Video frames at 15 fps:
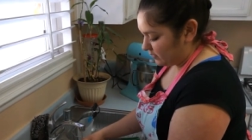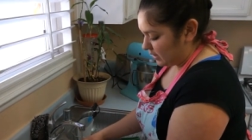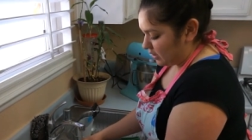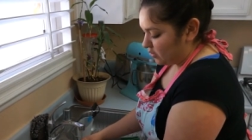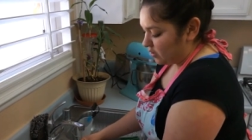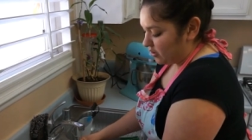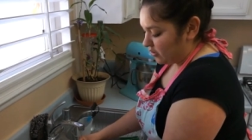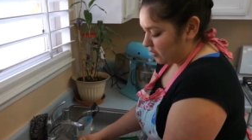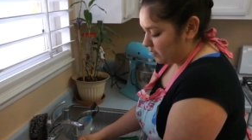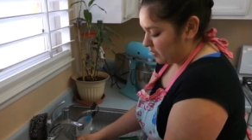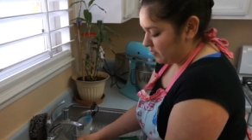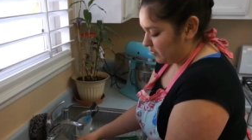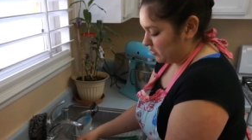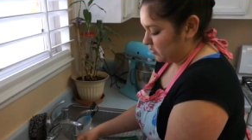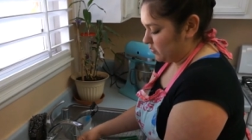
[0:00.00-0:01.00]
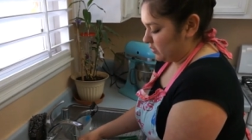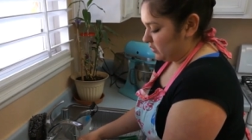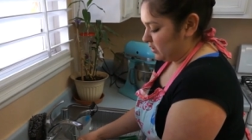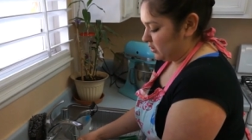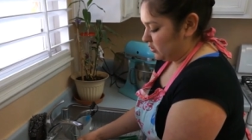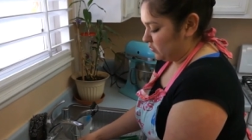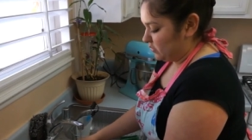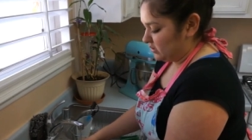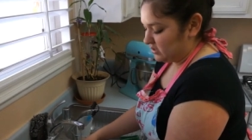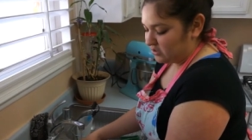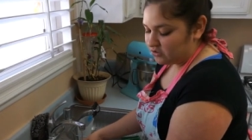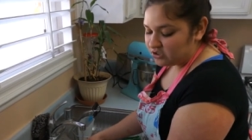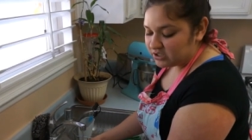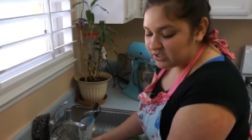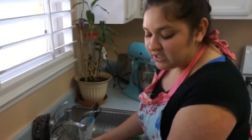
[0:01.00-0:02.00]
I know other people's, what they do is
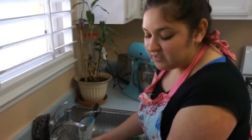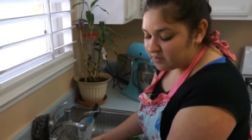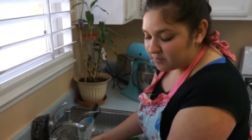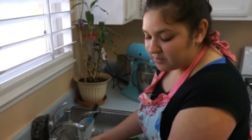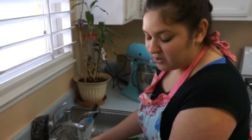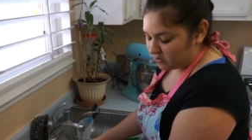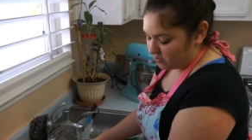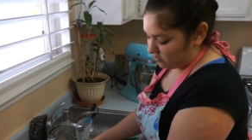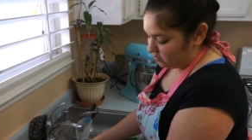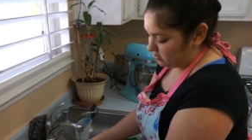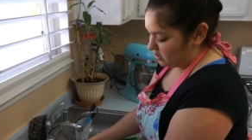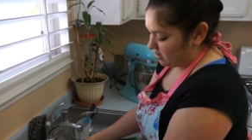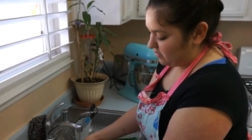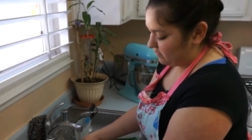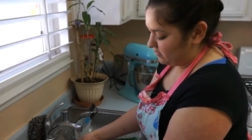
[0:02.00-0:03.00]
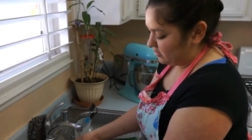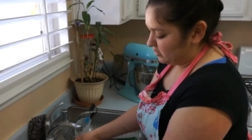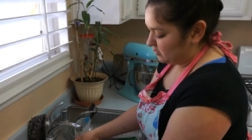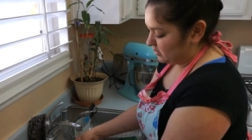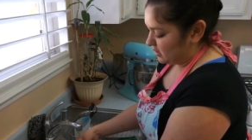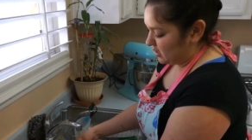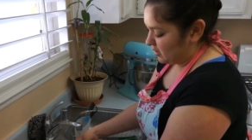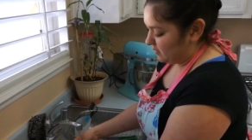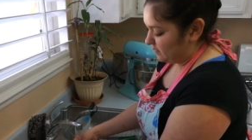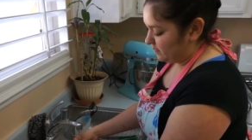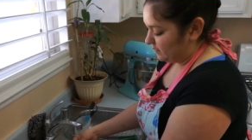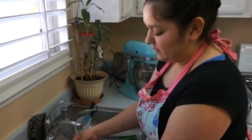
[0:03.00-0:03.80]
they'll just leave them, they cool down for some time,